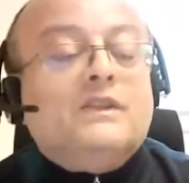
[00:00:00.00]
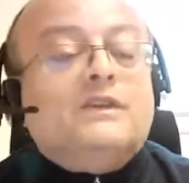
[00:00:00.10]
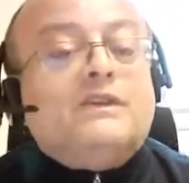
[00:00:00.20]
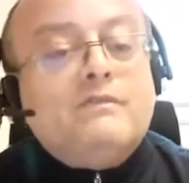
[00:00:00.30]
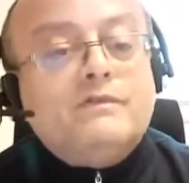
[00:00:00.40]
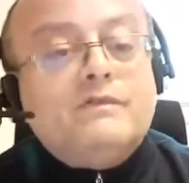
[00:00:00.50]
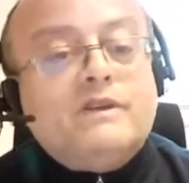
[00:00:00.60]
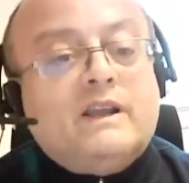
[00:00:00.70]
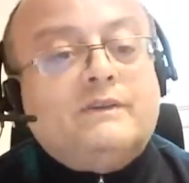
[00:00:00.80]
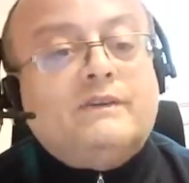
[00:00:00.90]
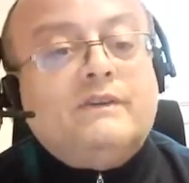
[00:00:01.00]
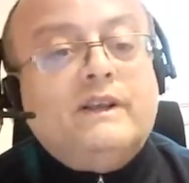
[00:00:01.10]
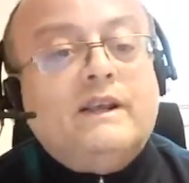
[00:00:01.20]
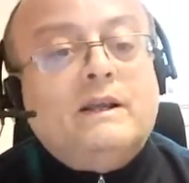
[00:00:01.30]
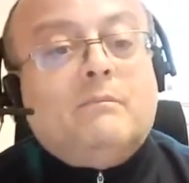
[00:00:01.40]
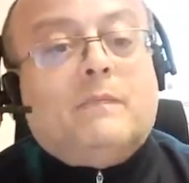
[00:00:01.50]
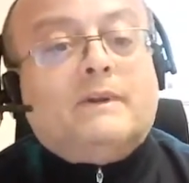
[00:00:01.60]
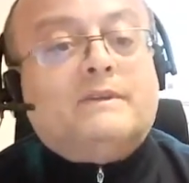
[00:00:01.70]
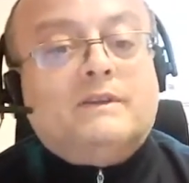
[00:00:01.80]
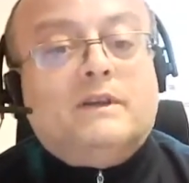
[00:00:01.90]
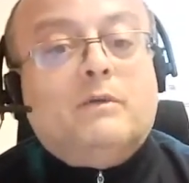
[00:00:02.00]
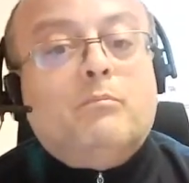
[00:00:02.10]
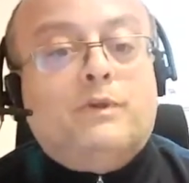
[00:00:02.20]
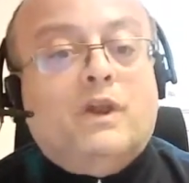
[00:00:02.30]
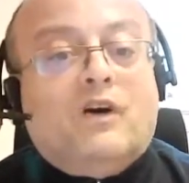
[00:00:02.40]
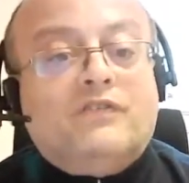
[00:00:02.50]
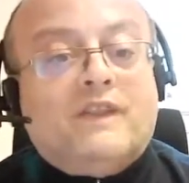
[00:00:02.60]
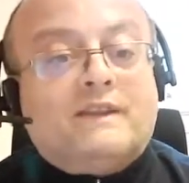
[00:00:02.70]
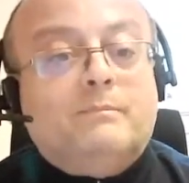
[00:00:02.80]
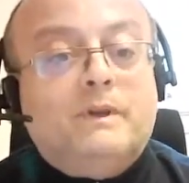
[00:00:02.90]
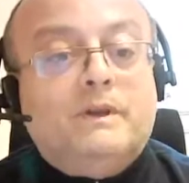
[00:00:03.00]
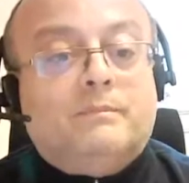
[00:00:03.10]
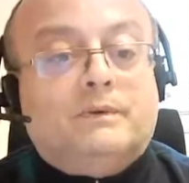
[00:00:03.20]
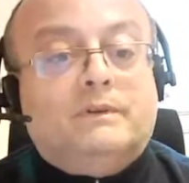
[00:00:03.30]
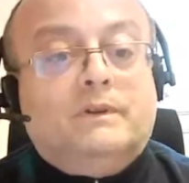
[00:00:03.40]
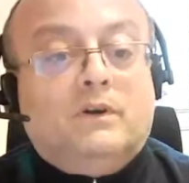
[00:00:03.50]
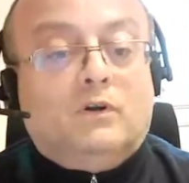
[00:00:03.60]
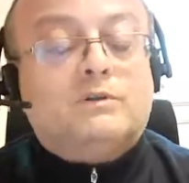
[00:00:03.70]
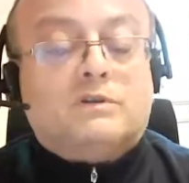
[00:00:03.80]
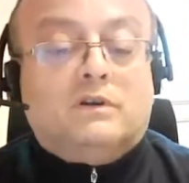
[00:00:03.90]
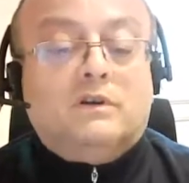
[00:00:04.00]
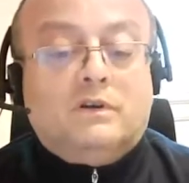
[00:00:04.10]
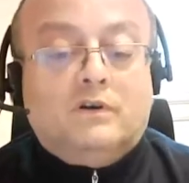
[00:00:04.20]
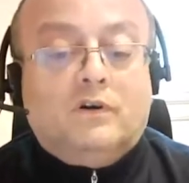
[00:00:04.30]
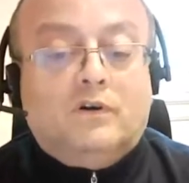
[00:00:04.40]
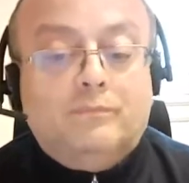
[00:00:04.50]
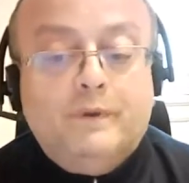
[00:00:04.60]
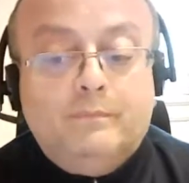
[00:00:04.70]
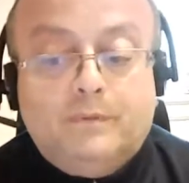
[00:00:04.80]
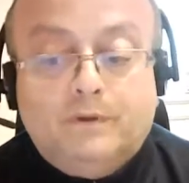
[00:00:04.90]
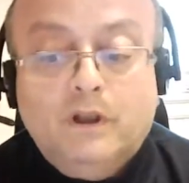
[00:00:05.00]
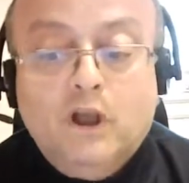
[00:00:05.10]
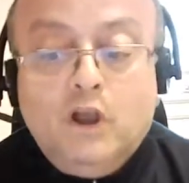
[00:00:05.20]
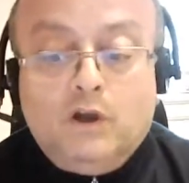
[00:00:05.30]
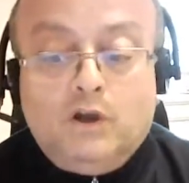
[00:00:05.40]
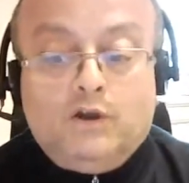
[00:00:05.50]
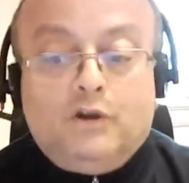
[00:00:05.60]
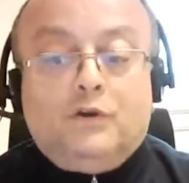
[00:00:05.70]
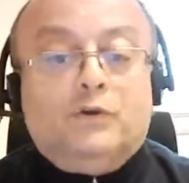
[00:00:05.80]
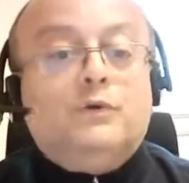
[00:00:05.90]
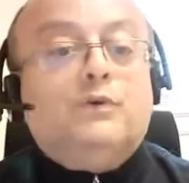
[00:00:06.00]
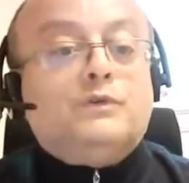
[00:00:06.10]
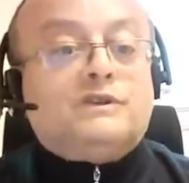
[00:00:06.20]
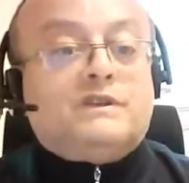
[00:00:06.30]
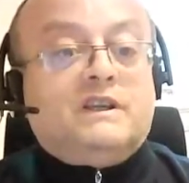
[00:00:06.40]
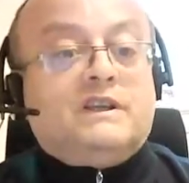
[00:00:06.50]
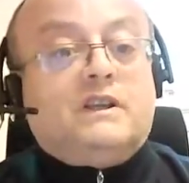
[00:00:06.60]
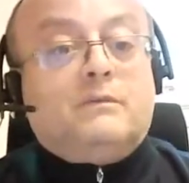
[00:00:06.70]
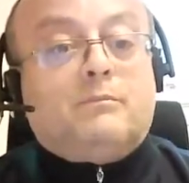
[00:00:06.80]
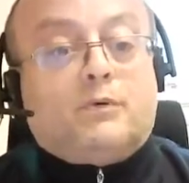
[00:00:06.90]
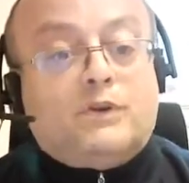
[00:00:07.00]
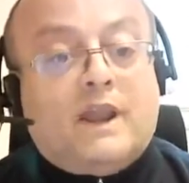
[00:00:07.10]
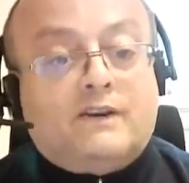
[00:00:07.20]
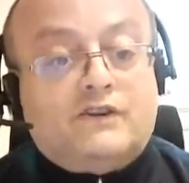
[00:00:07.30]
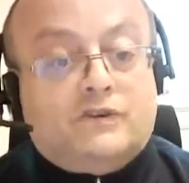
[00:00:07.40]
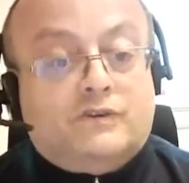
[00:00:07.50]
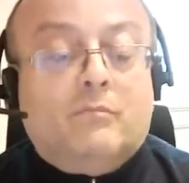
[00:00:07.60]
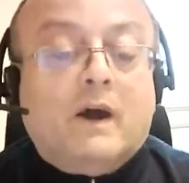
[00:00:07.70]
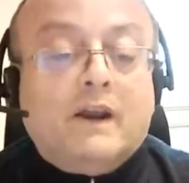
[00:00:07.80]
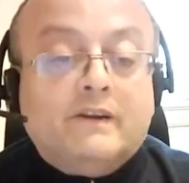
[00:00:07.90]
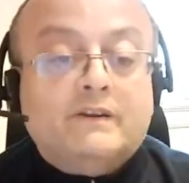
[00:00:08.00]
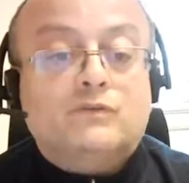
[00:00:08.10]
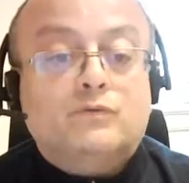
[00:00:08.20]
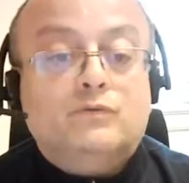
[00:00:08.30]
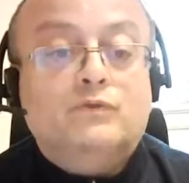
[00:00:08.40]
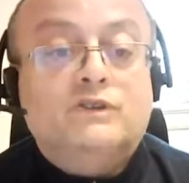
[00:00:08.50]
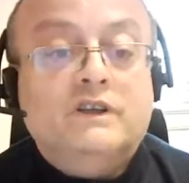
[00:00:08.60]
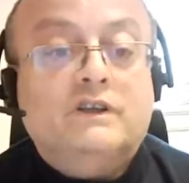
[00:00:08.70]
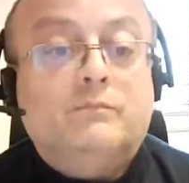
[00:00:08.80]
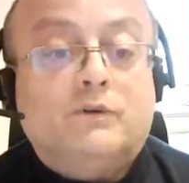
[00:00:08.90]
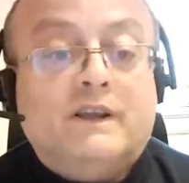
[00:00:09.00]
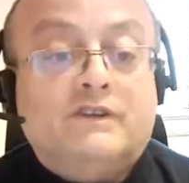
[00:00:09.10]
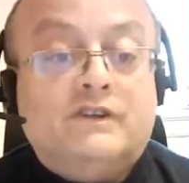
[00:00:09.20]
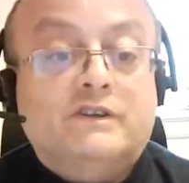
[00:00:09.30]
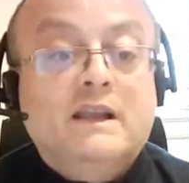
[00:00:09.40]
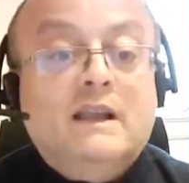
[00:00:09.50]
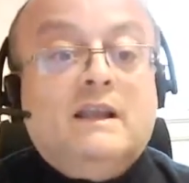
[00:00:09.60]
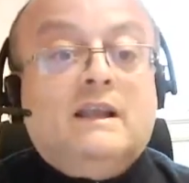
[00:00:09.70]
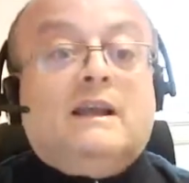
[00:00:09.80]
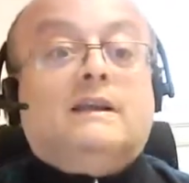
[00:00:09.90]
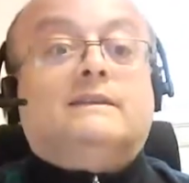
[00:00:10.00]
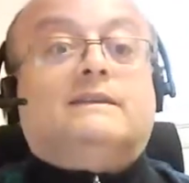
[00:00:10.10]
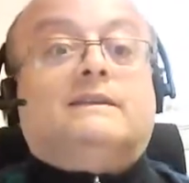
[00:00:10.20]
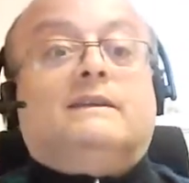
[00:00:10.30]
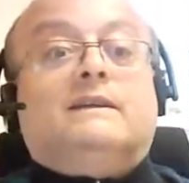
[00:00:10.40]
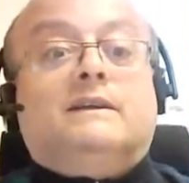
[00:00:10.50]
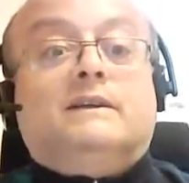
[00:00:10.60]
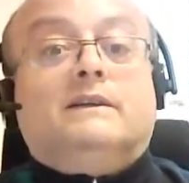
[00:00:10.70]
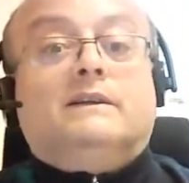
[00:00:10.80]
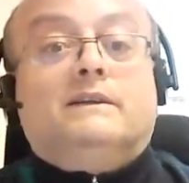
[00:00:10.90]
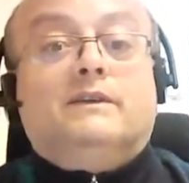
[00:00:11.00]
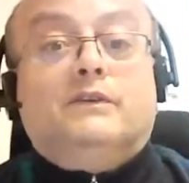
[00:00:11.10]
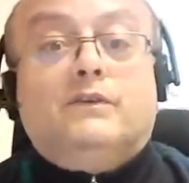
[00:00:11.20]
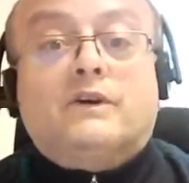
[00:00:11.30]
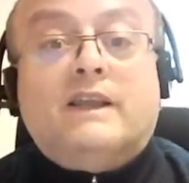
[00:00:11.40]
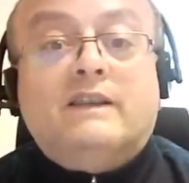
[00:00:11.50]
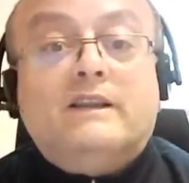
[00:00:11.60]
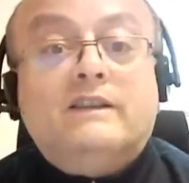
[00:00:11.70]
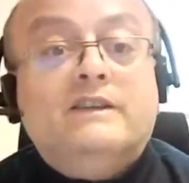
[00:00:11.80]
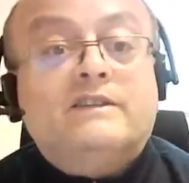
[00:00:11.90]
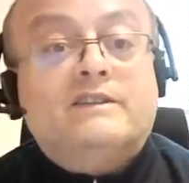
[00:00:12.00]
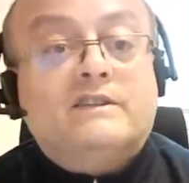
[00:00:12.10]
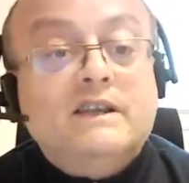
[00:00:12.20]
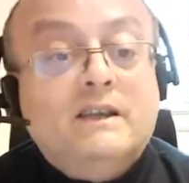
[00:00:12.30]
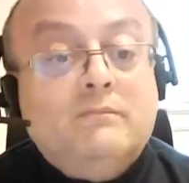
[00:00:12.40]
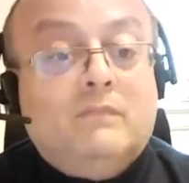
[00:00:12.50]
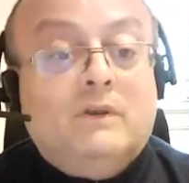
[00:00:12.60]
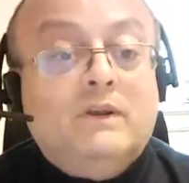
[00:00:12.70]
the refugee category, but beyond that, people also on people who seek protection, migrants who seek protection. And Jürgen and his team